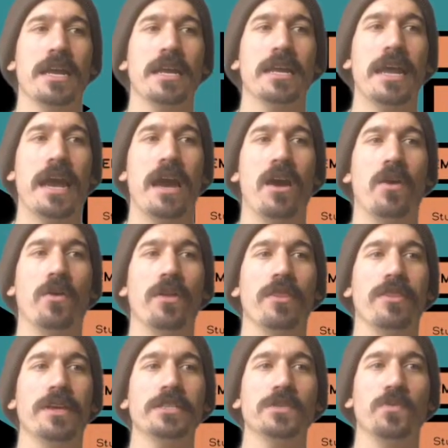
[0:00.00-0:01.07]
Now,
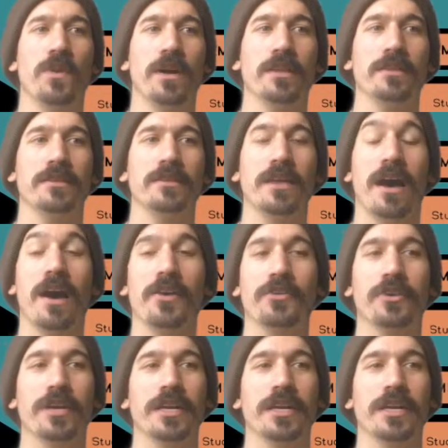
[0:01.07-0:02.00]
this one, the 100,